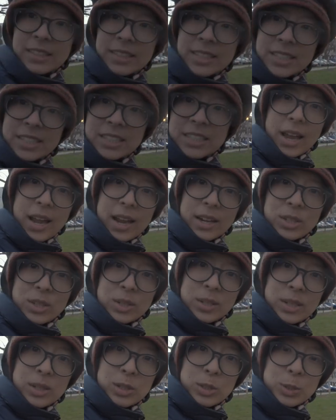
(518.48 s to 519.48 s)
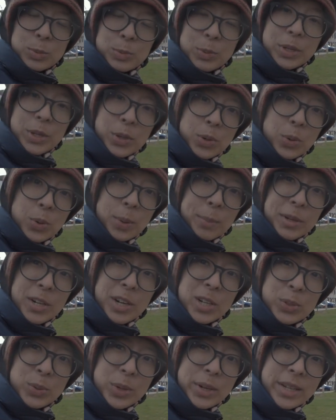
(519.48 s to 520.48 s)
This actually looks pretty cool.
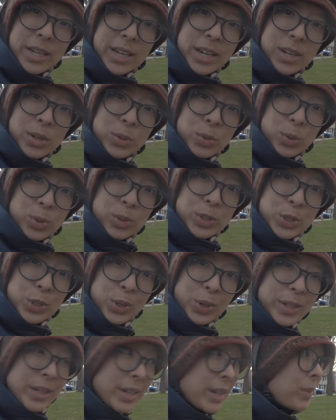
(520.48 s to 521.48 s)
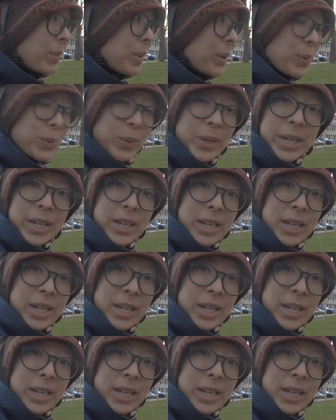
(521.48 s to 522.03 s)
I'm gonna try to get a drone shot here real quick.